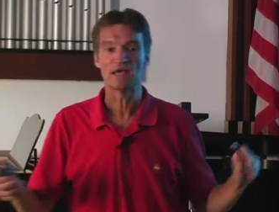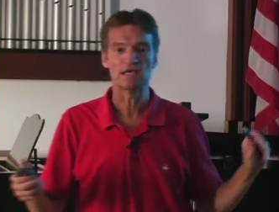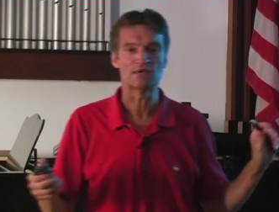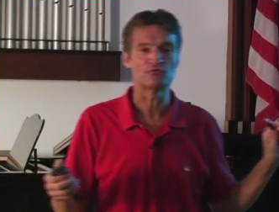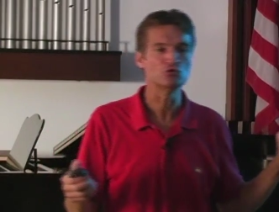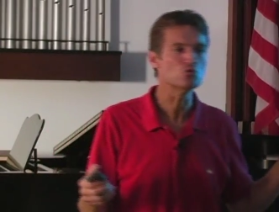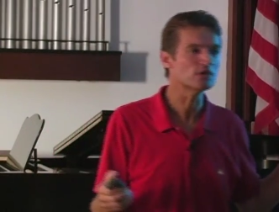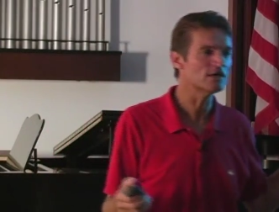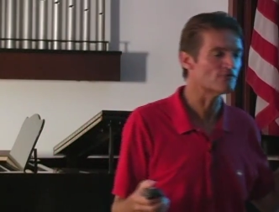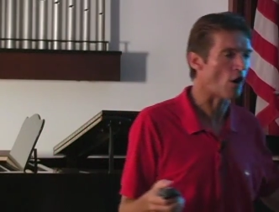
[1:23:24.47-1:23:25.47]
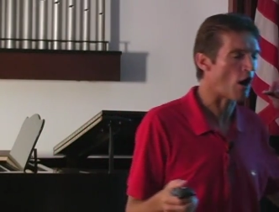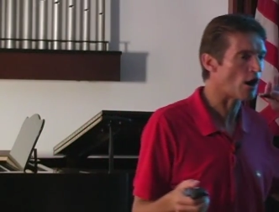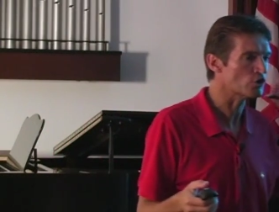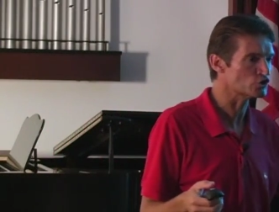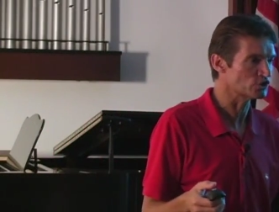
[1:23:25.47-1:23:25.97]
If you give
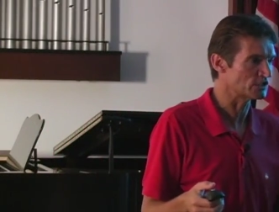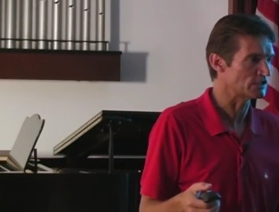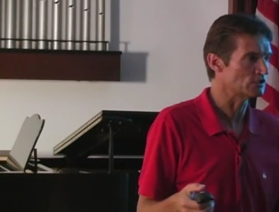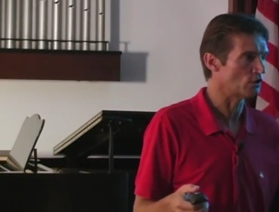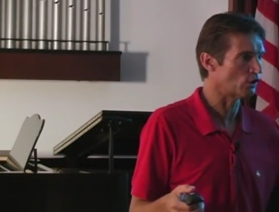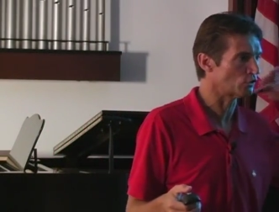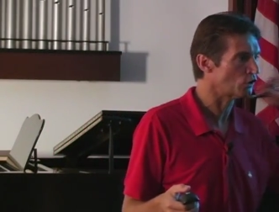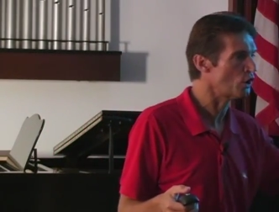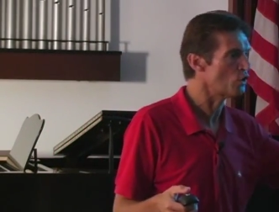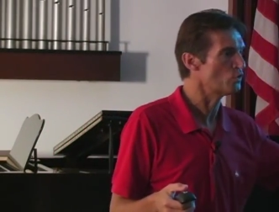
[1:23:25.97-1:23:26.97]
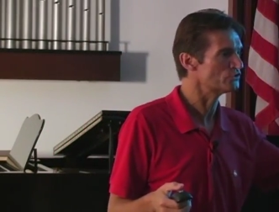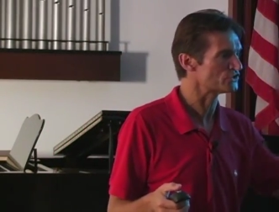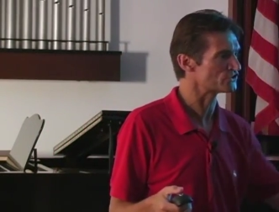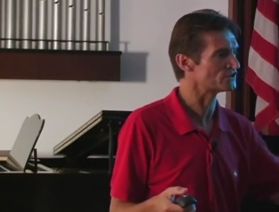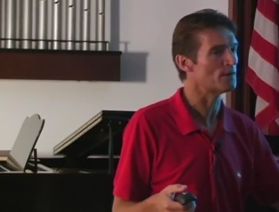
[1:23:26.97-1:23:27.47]
arginine alone
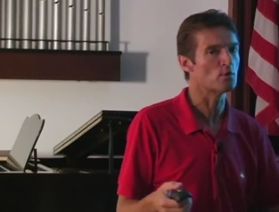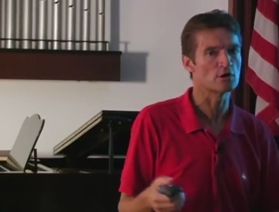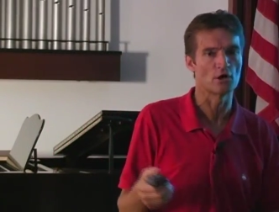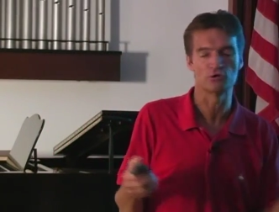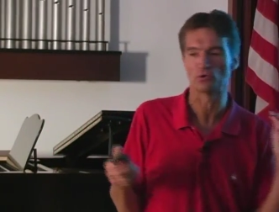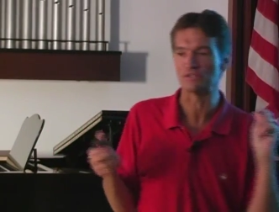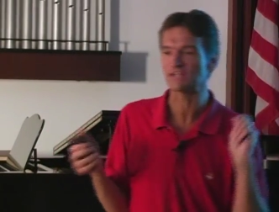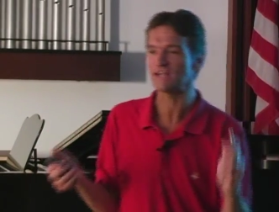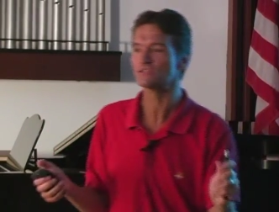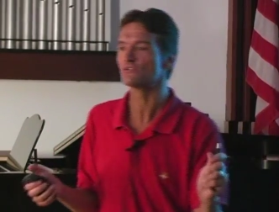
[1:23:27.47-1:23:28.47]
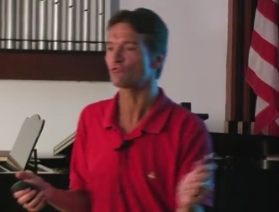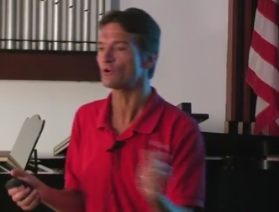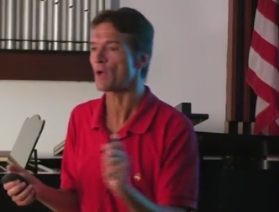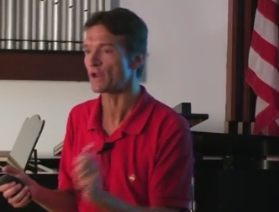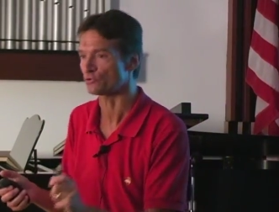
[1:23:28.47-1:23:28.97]
to someone under intensive
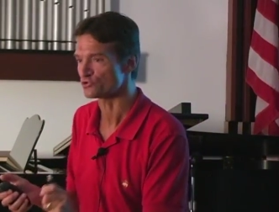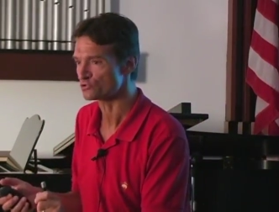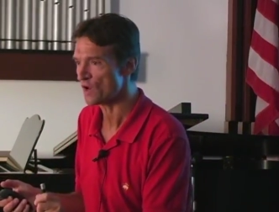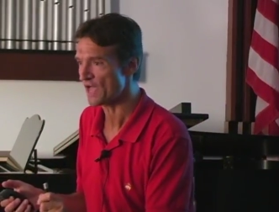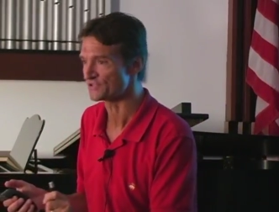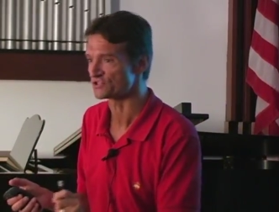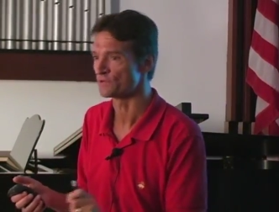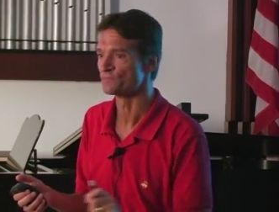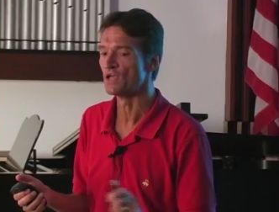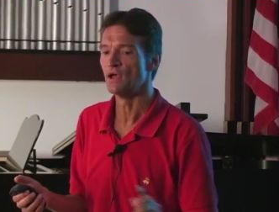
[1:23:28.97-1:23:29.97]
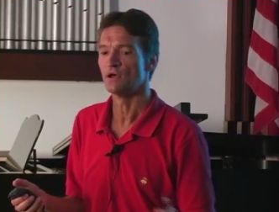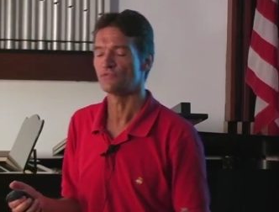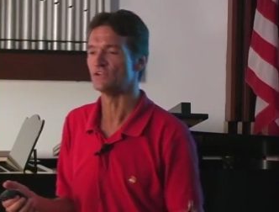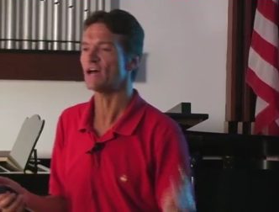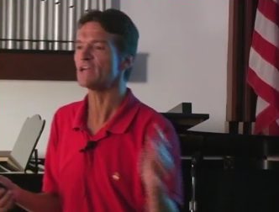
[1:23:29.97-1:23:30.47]
free radical stress,
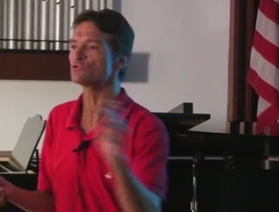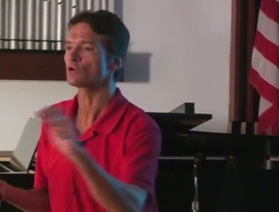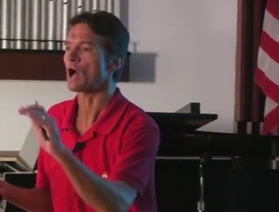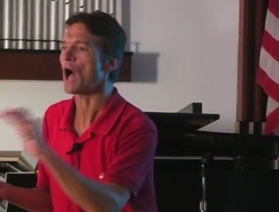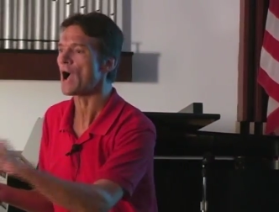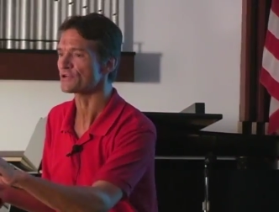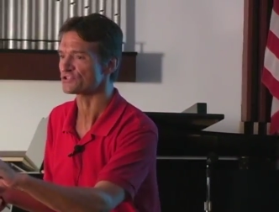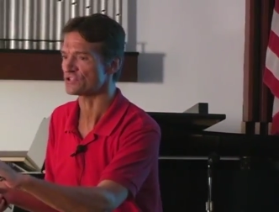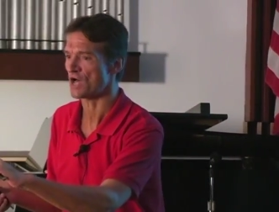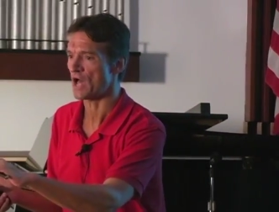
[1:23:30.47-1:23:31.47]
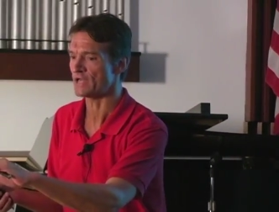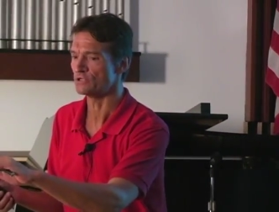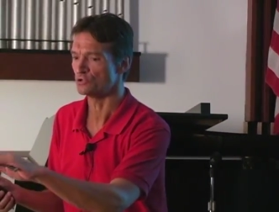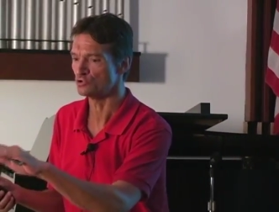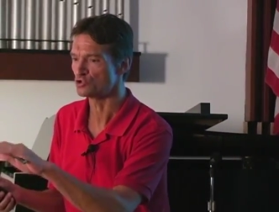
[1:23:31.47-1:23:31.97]
the nitric oxide
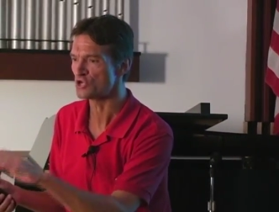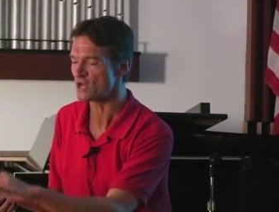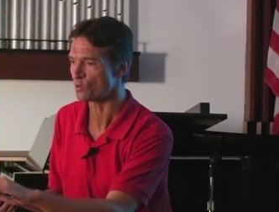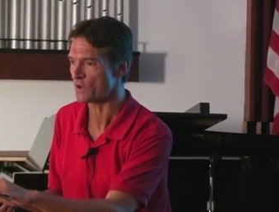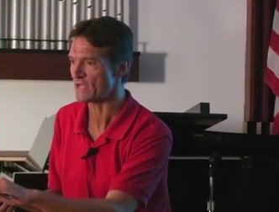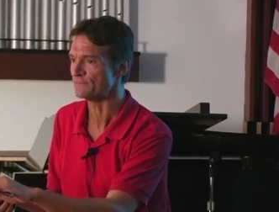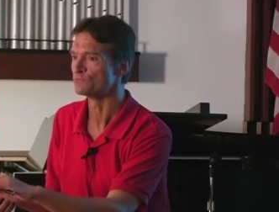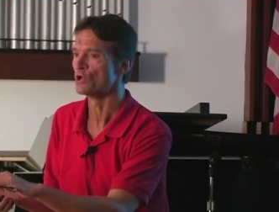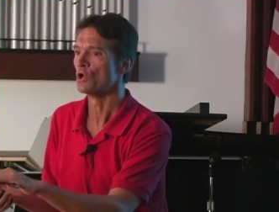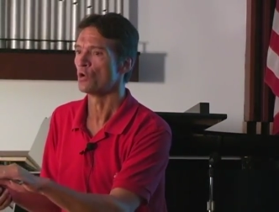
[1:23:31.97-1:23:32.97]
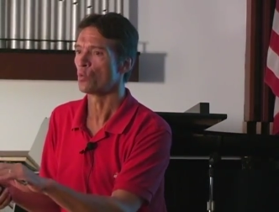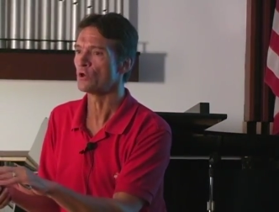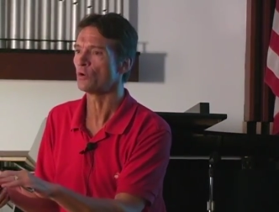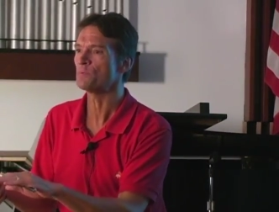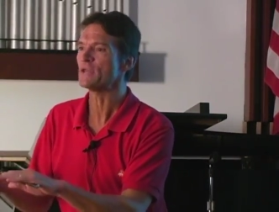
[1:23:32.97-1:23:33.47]
you generate
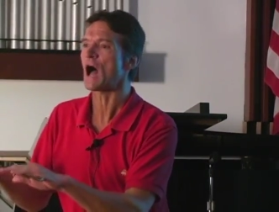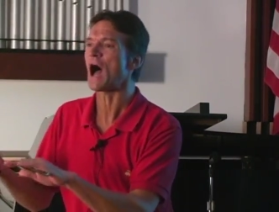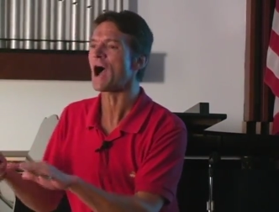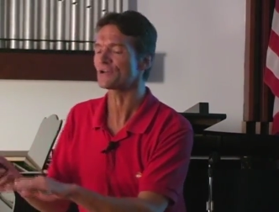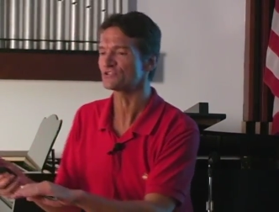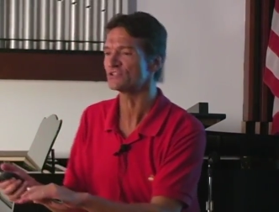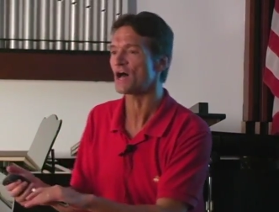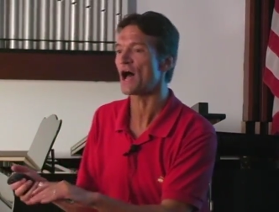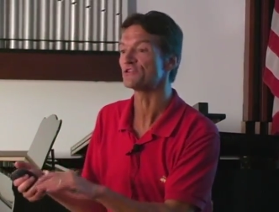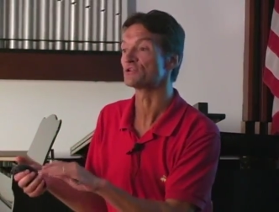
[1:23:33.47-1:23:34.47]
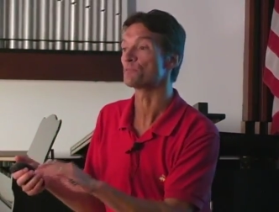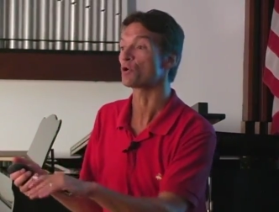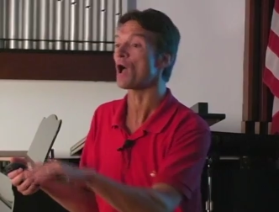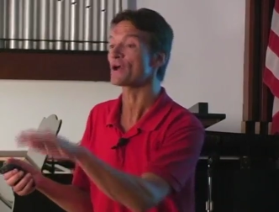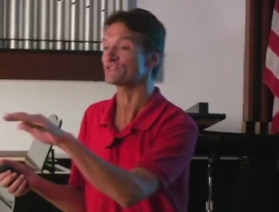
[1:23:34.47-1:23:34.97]
will be oxidized to
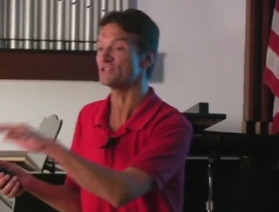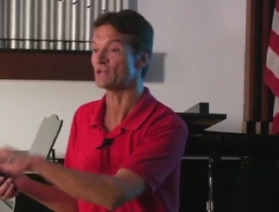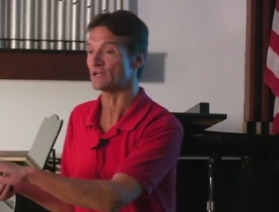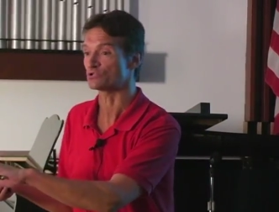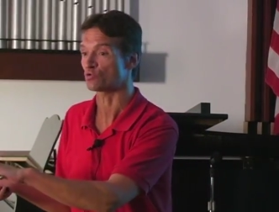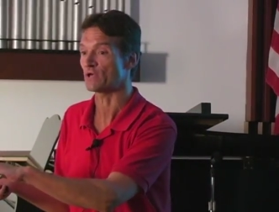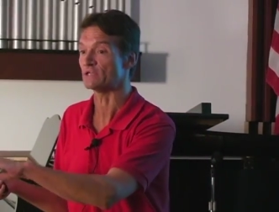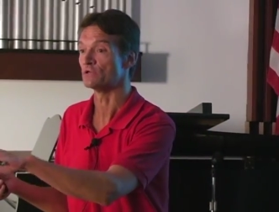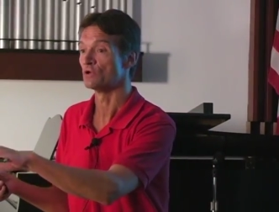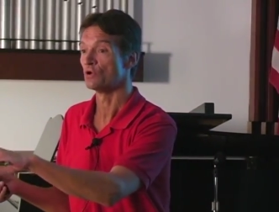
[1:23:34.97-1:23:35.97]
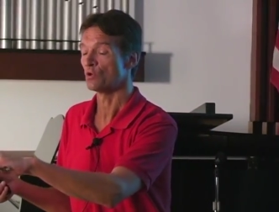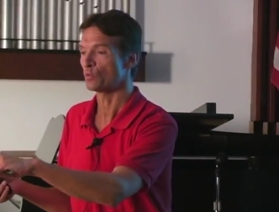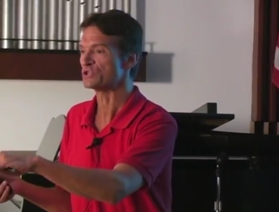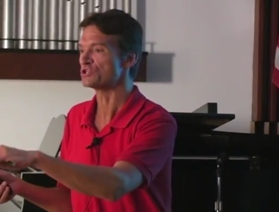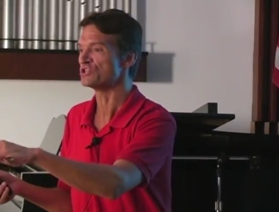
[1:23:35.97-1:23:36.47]
peroxynitrate,
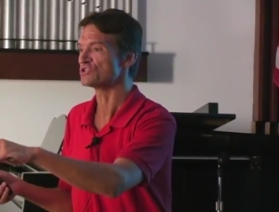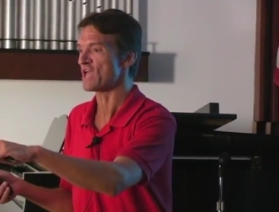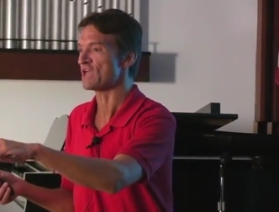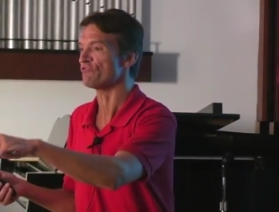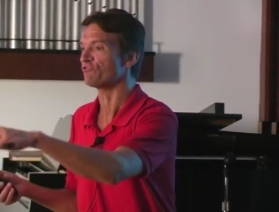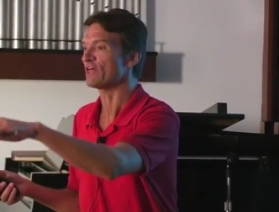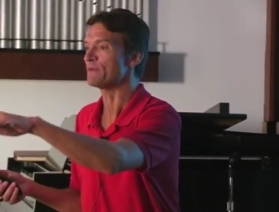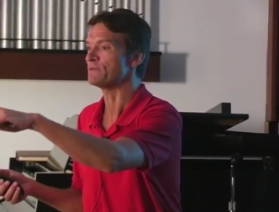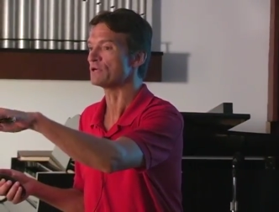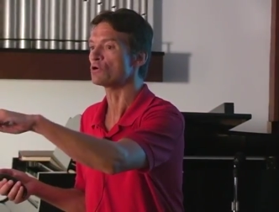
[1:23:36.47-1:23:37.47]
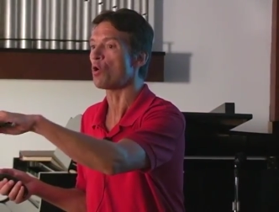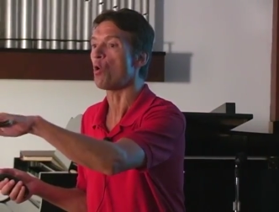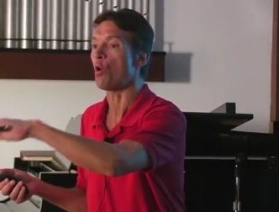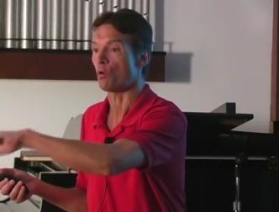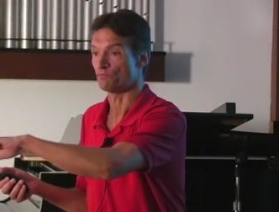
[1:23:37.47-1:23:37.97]
which is a flaming
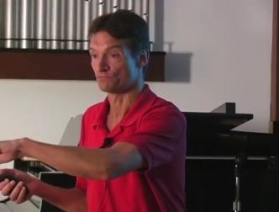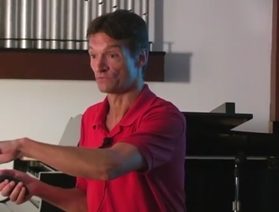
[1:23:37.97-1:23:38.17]
coal.